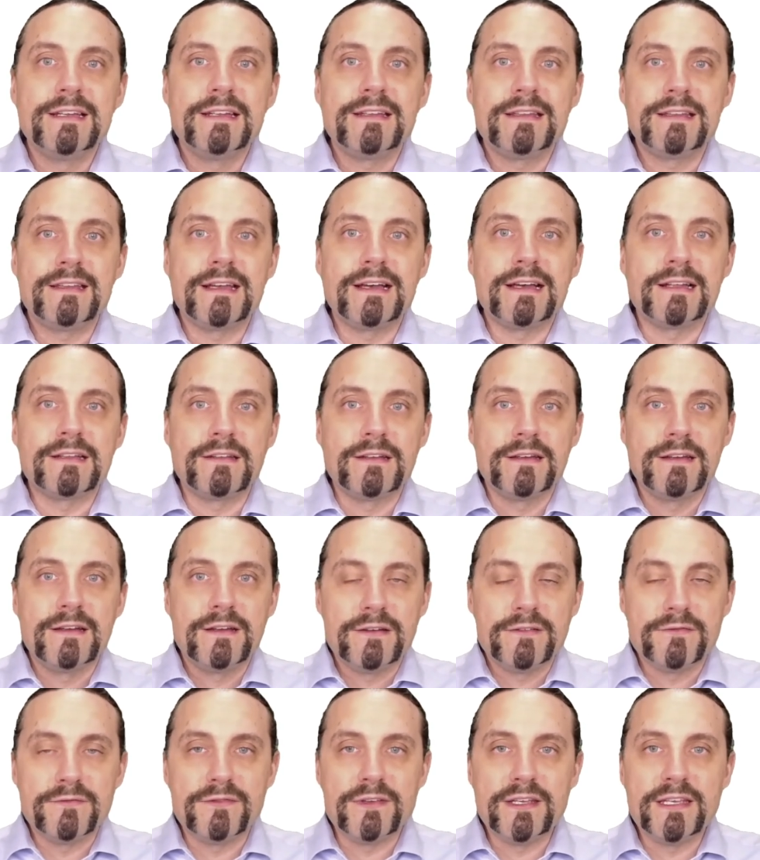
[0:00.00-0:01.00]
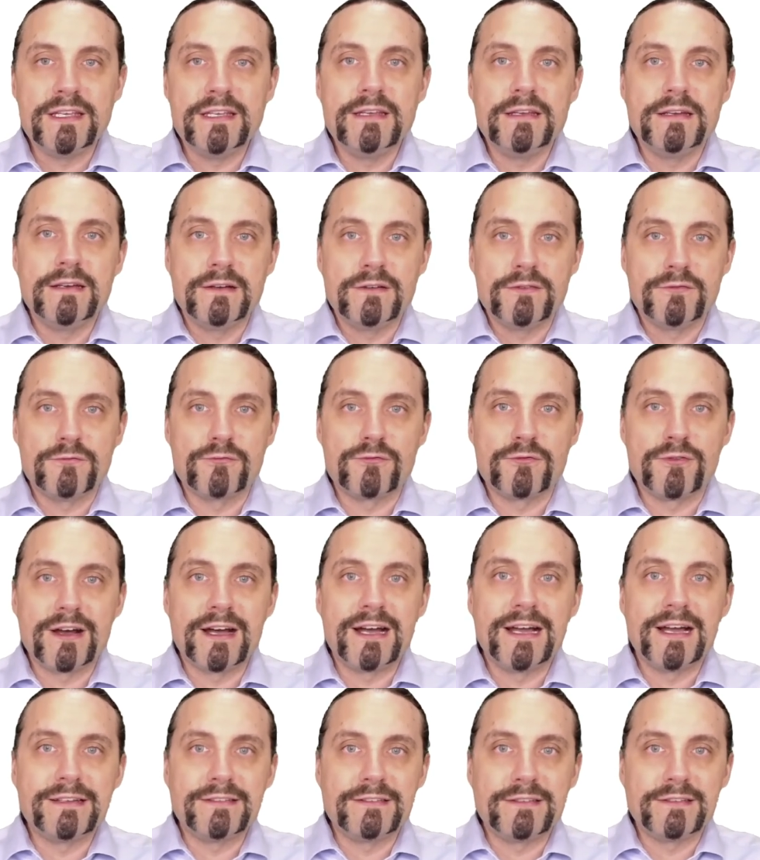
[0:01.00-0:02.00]
that we
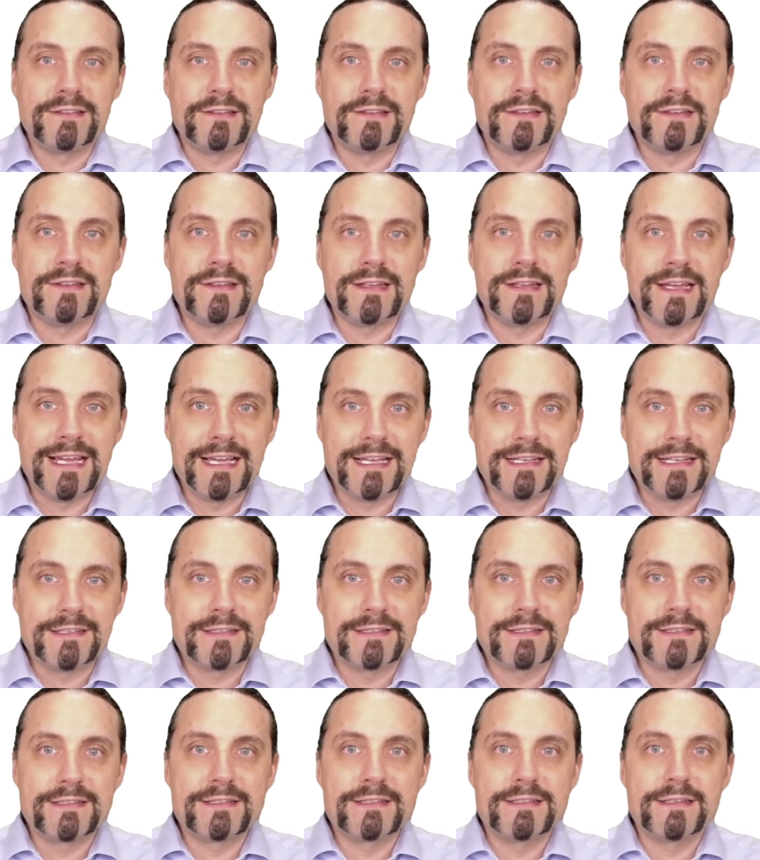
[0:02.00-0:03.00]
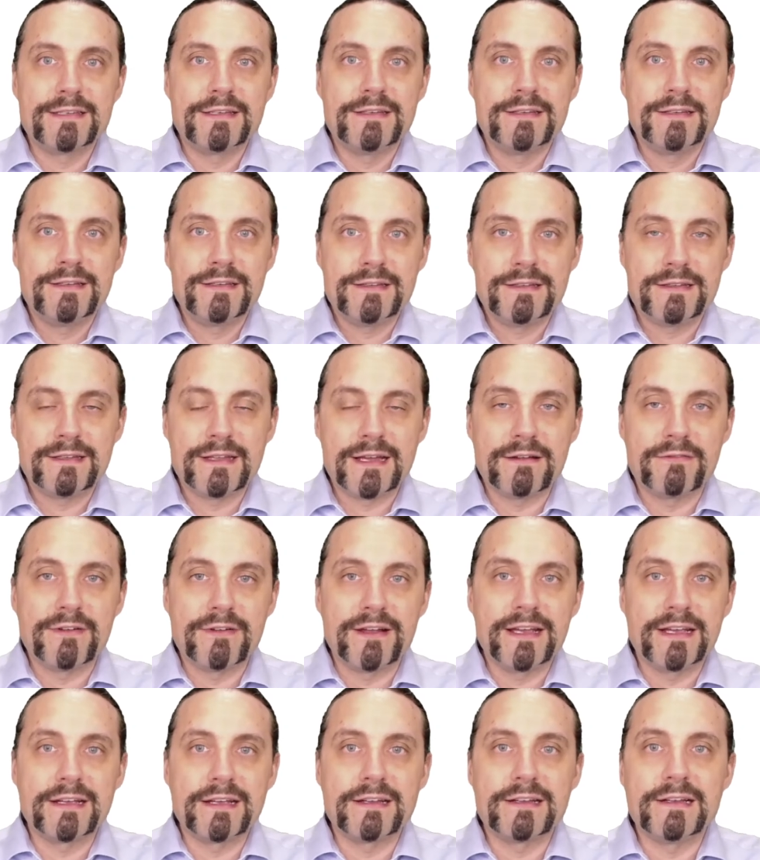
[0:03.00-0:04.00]
write the tests
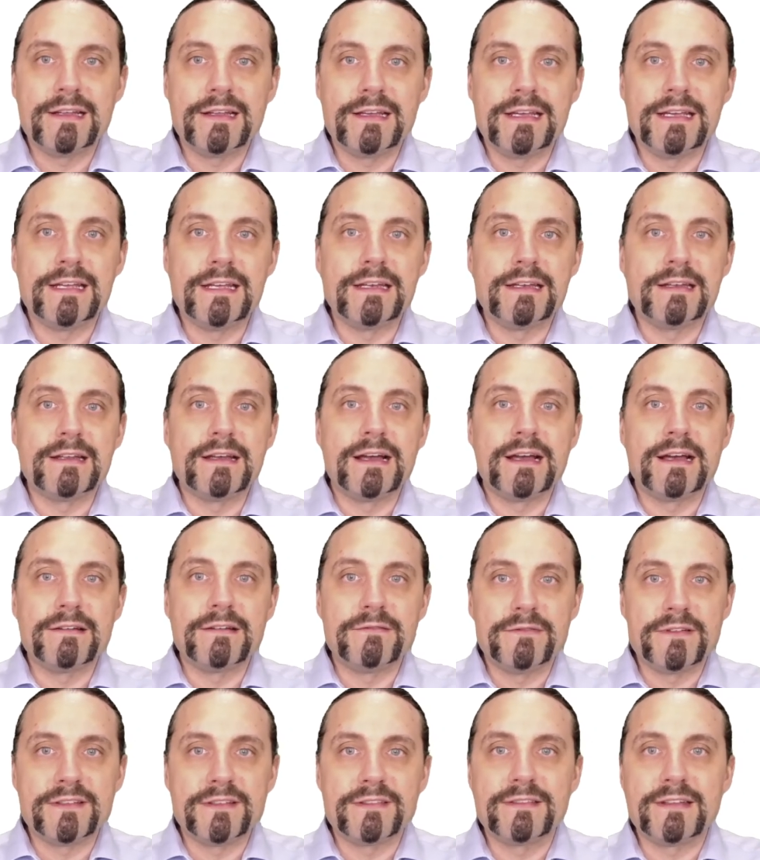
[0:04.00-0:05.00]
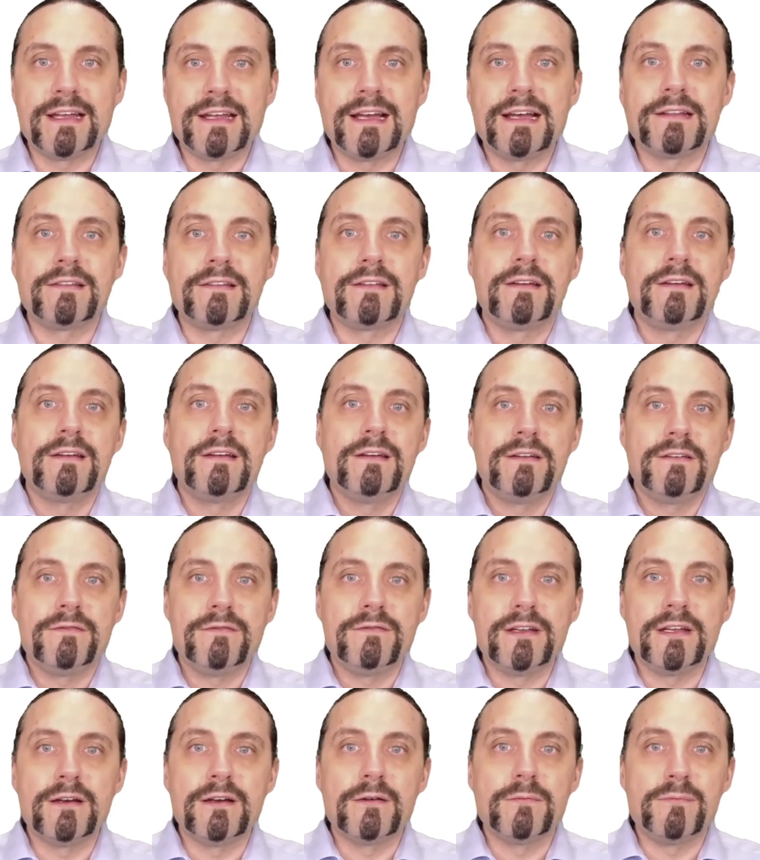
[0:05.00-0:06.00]
directly in, and with that
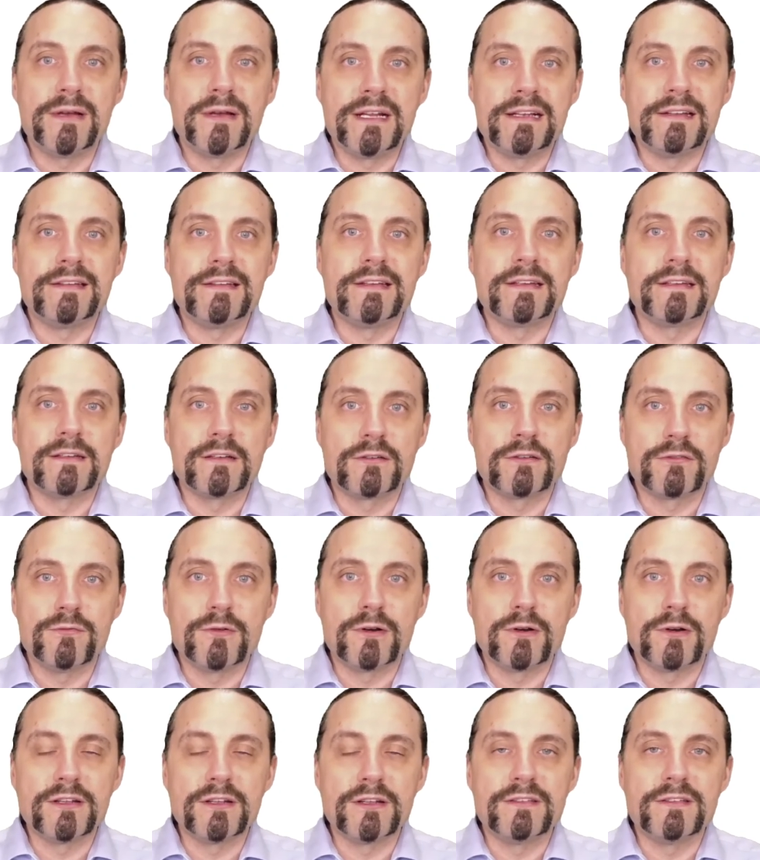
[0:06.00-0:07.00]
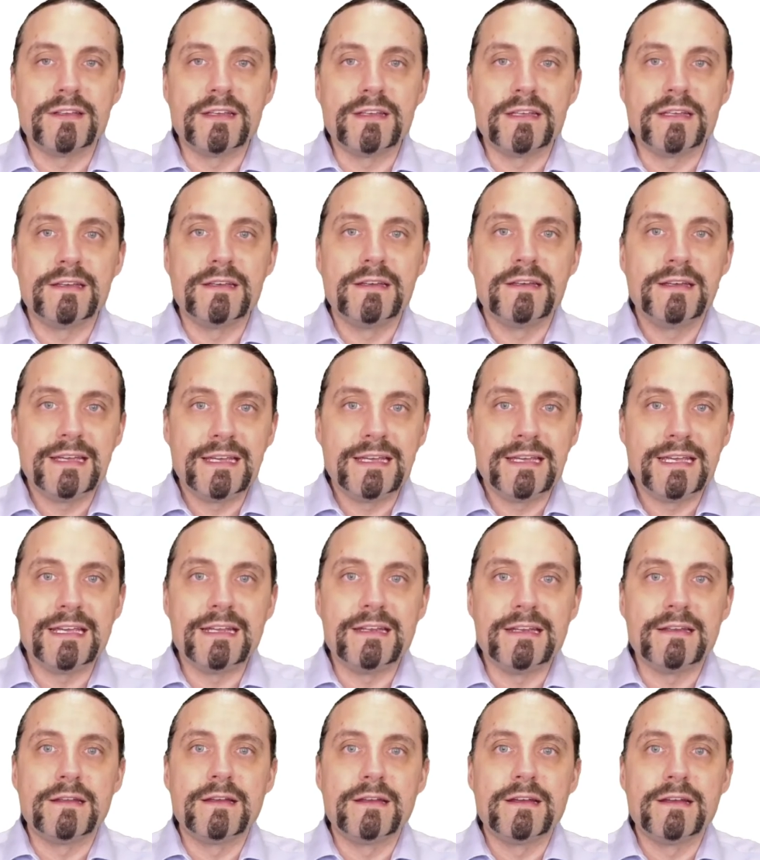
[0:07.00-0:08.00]
we are building the quality
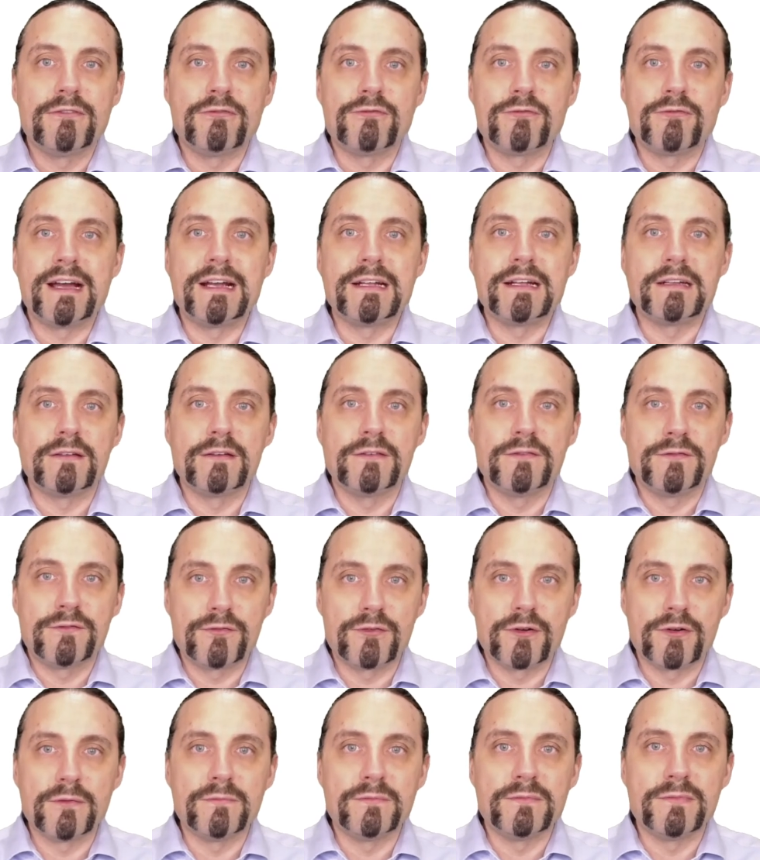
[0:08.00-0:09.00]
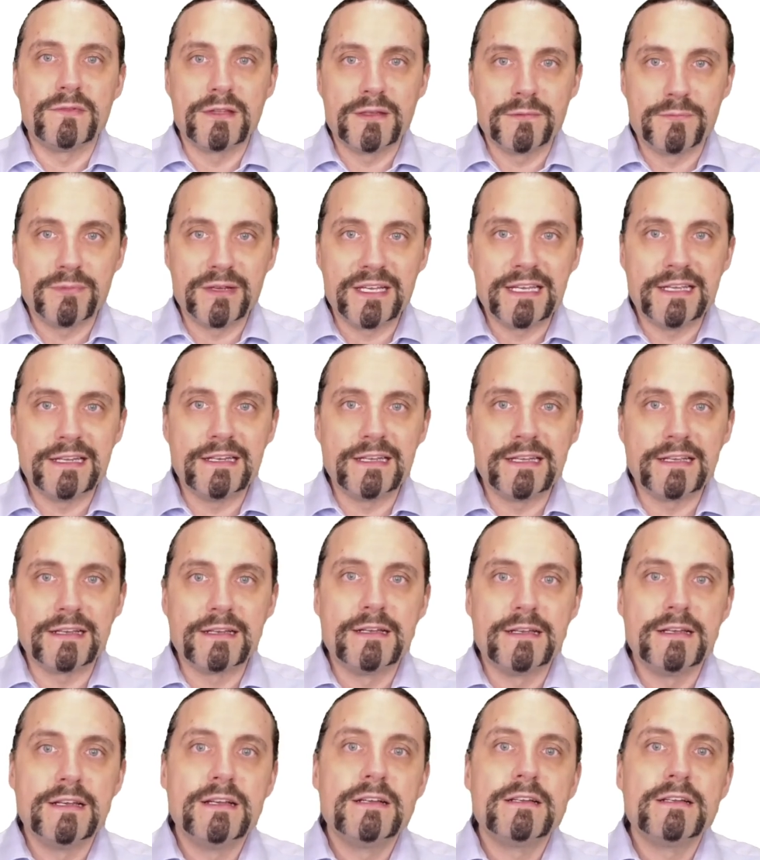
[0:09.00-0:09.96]
in right from the beginning,